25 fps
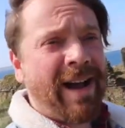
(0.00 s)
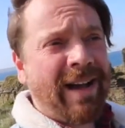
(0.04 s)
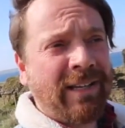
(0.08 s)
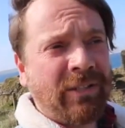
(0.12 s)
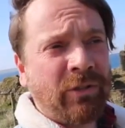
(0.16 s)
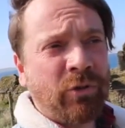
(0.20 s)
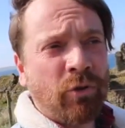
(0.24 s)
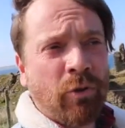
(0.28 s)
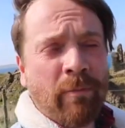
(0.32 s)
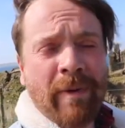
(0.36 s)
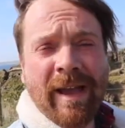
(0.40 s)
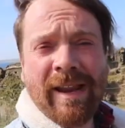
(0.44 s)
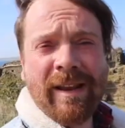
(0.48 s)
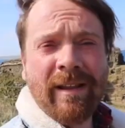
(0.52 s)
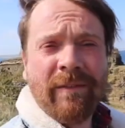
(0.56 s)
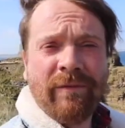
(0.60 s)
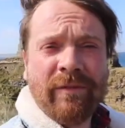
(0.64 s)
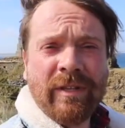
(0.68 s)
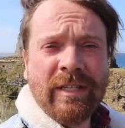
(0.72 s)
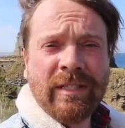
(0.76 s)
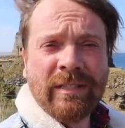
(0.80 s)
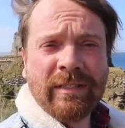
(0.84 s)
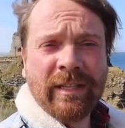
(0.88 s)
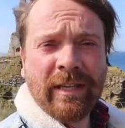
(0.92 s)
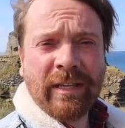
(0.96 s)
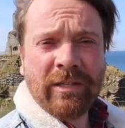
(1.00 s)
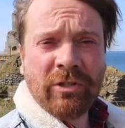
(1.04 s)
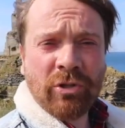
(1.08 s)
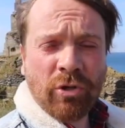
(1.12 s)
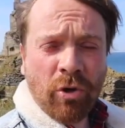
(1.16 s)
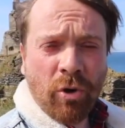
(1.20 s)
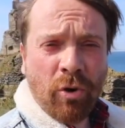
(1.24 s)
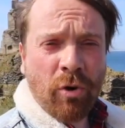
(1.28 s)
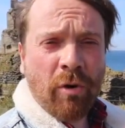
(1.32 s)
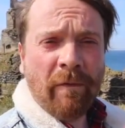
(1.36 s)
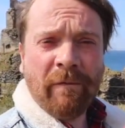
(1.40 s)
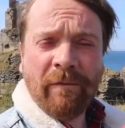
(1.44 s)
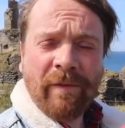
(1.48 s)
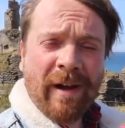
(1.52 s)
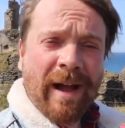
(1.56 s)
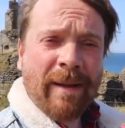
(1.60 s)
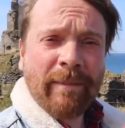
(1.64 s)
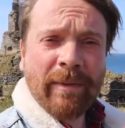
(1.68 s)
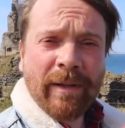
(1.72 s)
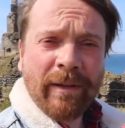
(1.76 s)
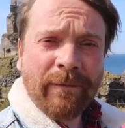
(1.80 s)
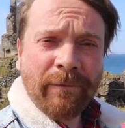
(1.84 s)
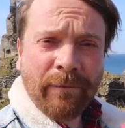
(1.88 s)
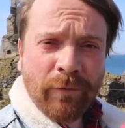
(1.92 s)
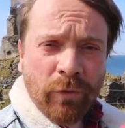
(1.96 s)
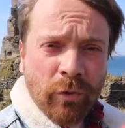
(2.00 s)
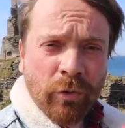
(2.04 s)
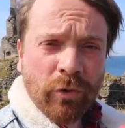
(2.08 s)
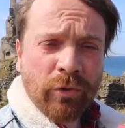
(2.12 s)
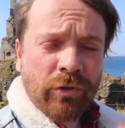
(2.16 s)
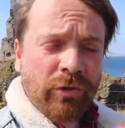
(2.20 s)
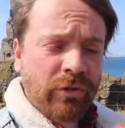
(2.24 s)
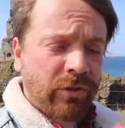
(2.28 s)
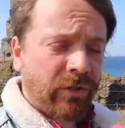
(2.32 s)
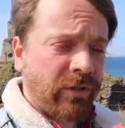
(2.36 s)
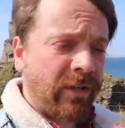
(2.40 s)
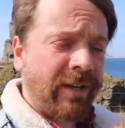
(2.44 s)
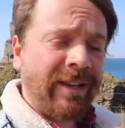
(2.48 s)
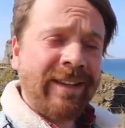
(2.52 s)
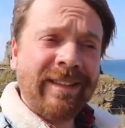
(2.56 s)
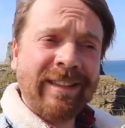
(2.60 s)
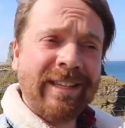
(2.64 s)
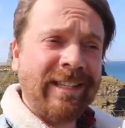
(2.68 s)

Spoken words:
as so many of these things go, family feuds,